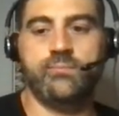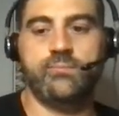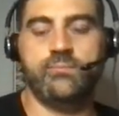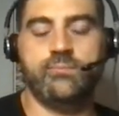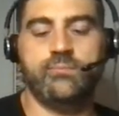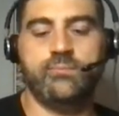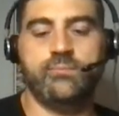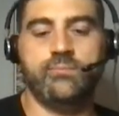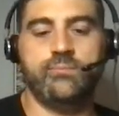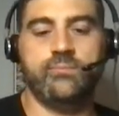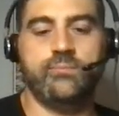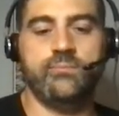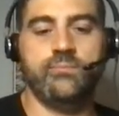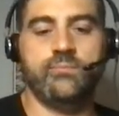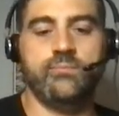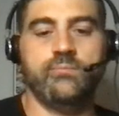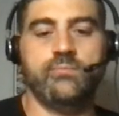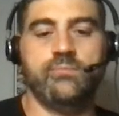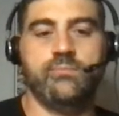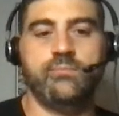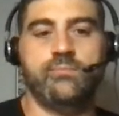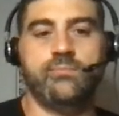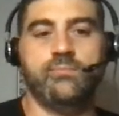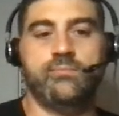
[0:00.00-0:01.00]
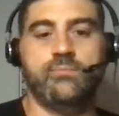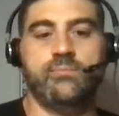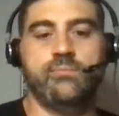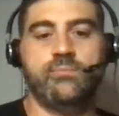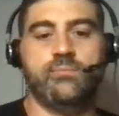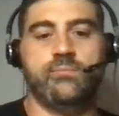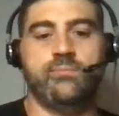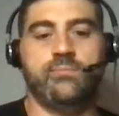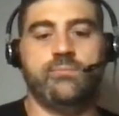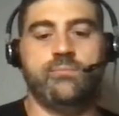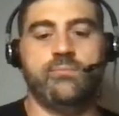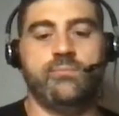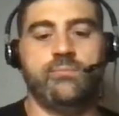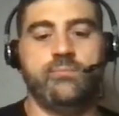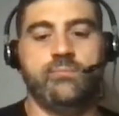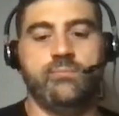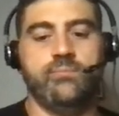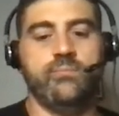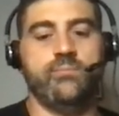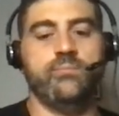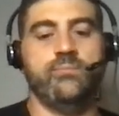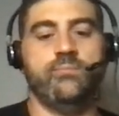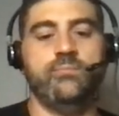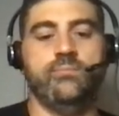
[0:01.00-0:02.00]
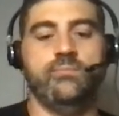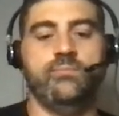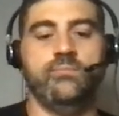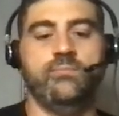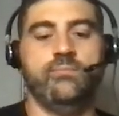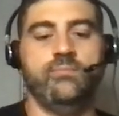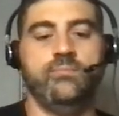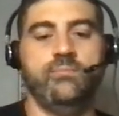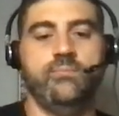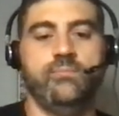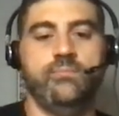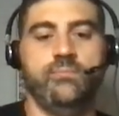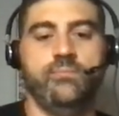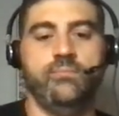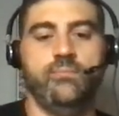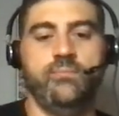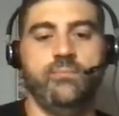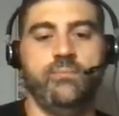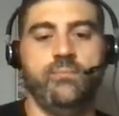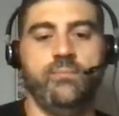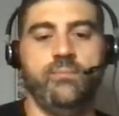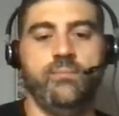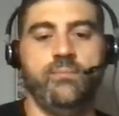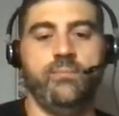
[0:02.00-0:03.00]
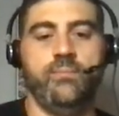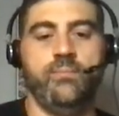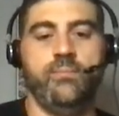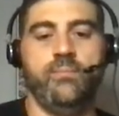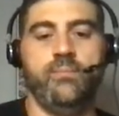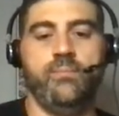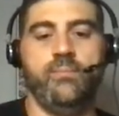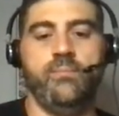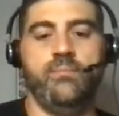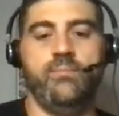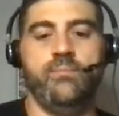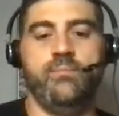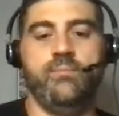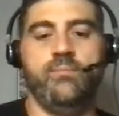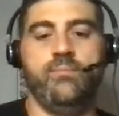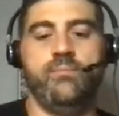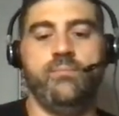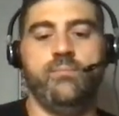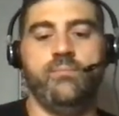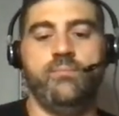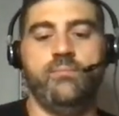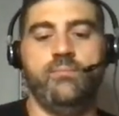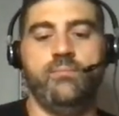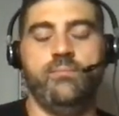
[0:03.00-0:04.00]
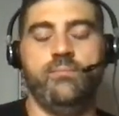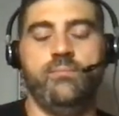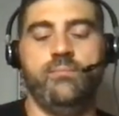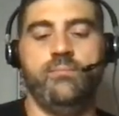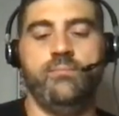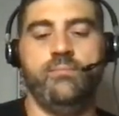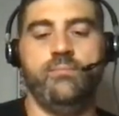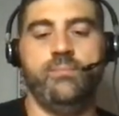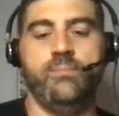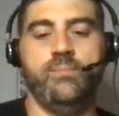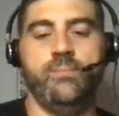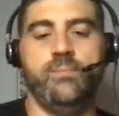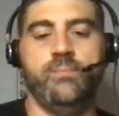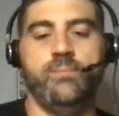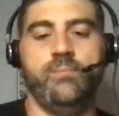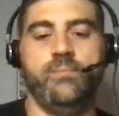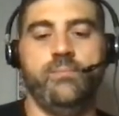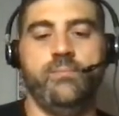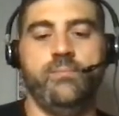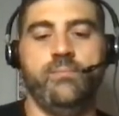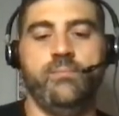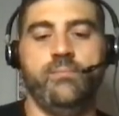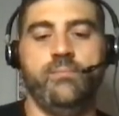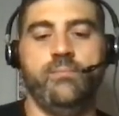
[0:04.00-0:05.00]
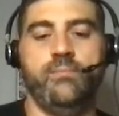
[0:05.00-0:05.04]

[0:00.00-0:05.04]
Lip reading: [no speech]